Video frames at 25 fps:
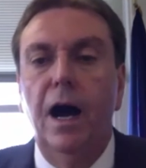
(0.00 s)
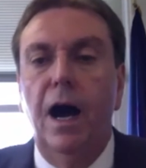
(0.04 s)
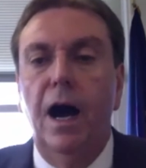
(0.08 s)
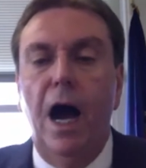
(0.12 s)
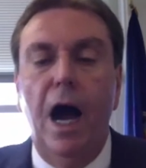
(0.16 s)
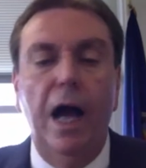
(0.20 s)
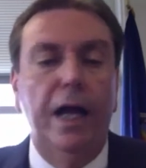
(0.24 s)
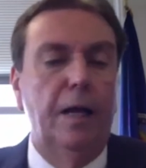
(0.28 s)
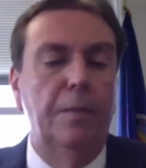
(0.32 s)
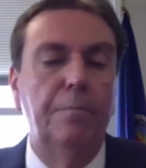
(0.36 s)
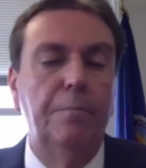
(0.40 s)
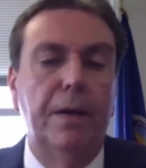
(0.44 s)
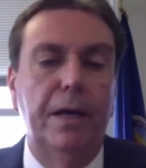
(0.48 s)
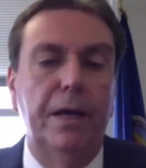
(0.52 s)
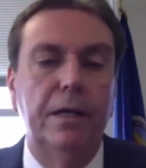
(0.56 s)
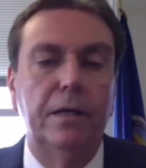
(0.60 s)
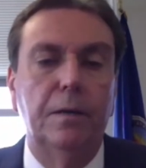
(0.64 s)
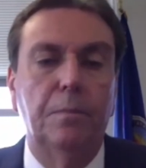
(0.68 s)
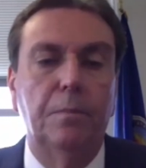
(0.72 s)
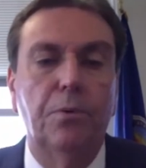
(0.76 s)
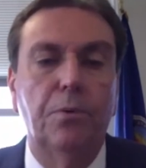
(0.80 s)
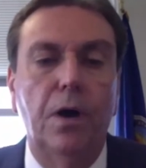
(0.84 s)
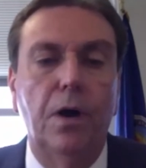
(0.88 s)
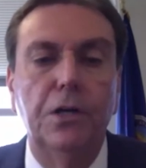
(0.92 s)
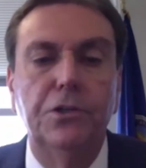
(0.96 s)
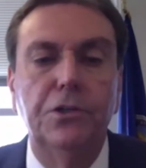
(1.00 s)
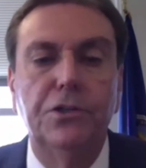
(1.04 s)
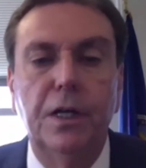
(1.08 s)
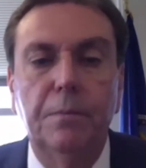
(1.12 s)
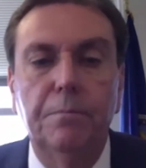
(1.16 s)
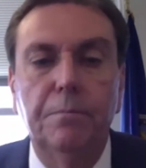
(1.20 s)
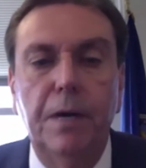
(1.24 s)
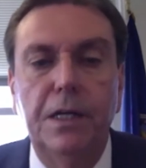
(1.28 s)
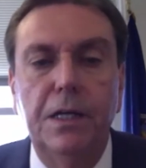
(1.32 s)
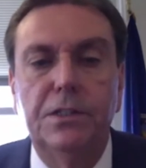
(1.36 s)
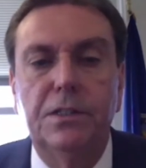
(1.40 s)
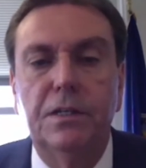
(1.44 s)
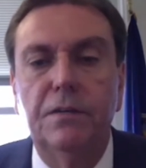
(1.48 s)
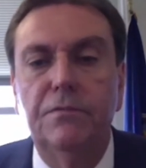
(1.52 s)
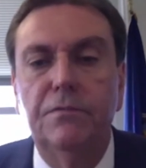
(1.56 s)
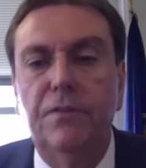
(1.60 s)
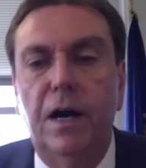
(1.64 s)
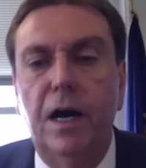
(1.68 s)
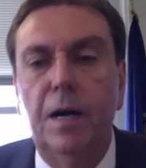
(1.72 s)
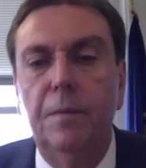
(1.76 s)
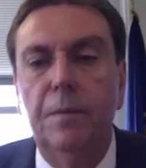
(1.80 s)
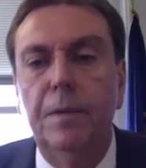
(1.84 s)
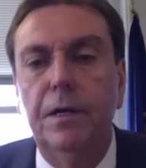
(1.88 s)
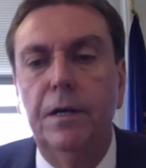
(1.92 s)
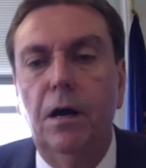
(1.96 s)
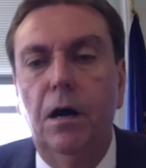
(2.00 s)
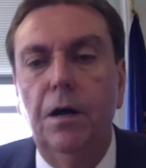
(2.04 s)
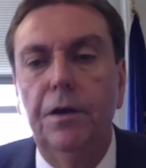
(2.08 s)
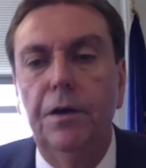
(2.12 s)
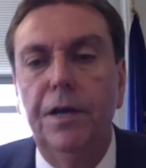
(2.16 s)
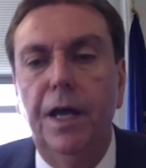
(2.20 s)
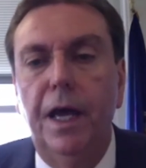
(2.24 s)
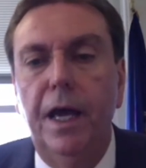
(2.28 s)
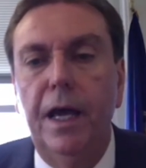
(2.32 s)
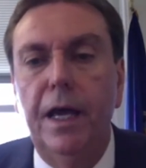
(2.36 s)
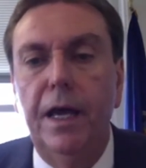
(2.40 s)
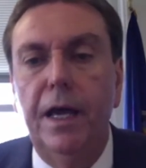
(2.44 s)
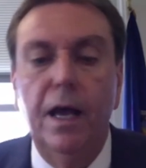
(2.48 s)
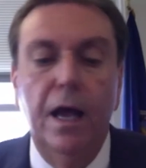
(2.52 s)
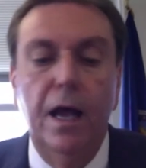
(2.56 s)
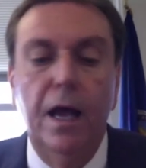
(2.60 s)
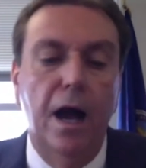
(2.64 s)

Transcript: I can be in a project-based environment all day.